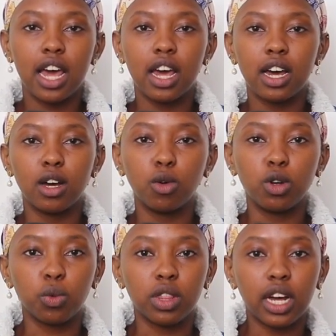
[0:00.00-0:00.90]

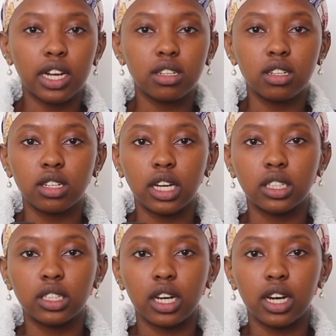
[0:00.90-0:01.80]
And with that,
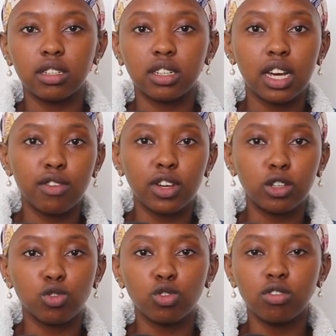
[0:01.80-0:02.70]
nita dive
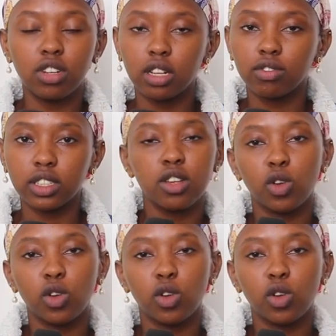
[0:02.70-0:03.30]
into Elvis.